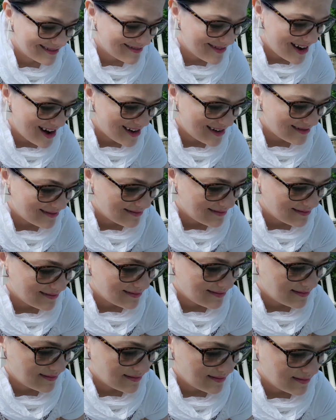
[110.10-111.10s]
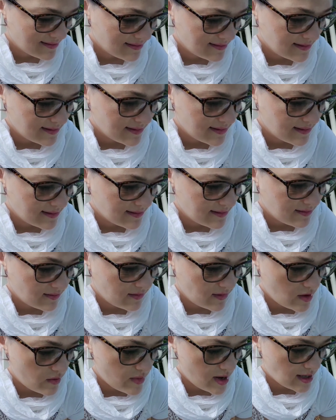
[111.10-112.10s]
Right?
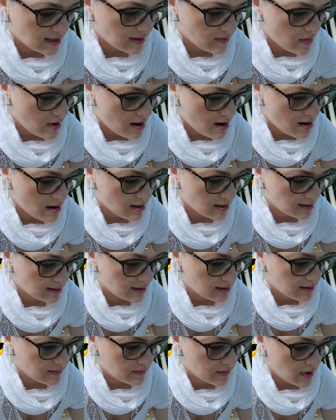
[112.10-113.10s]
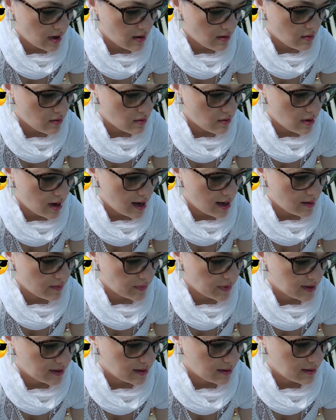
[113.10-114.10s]
We make some awesome
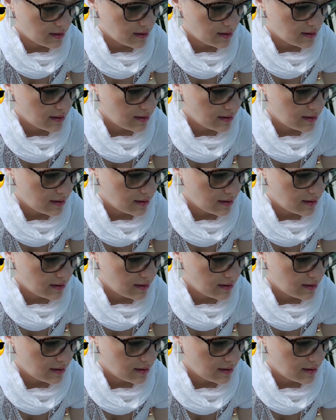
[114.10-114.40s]
ramps.